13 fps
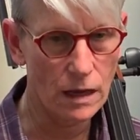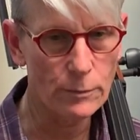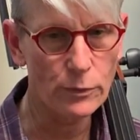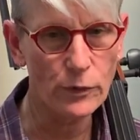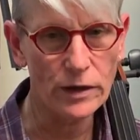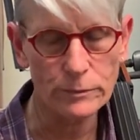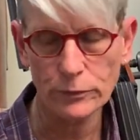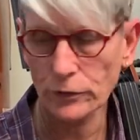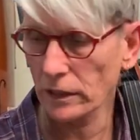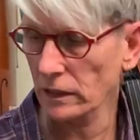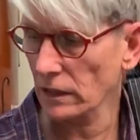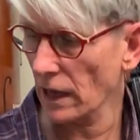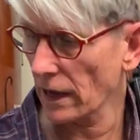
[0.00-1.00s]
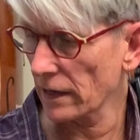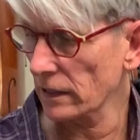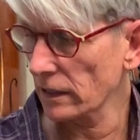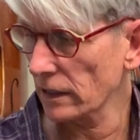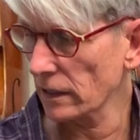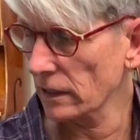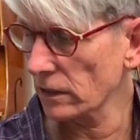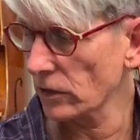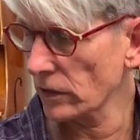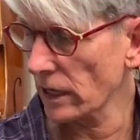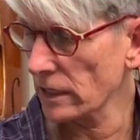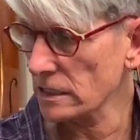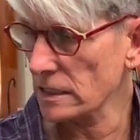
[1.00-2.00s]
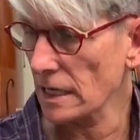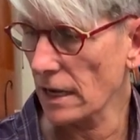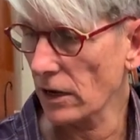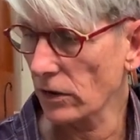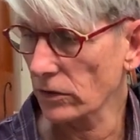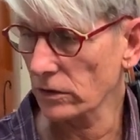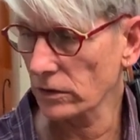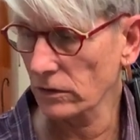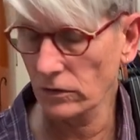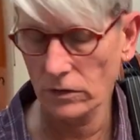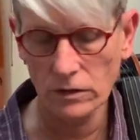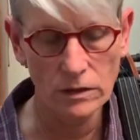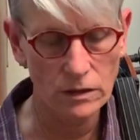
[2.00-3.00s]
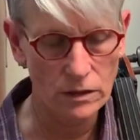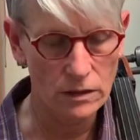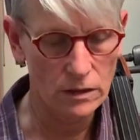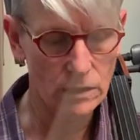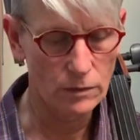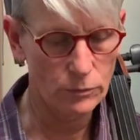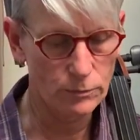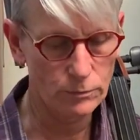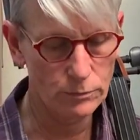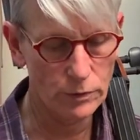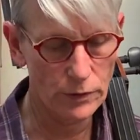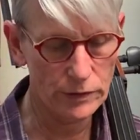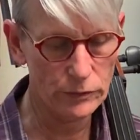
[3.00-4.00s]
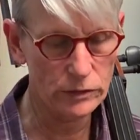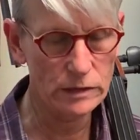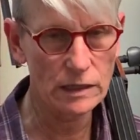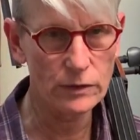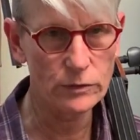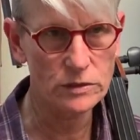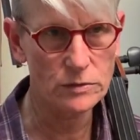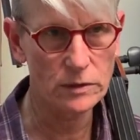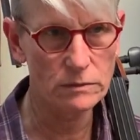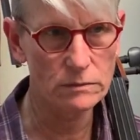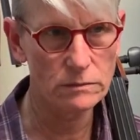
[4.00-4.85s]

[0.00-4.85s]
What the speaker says: I'm going pretty light and getting an okay sound. Bowing really light with this one,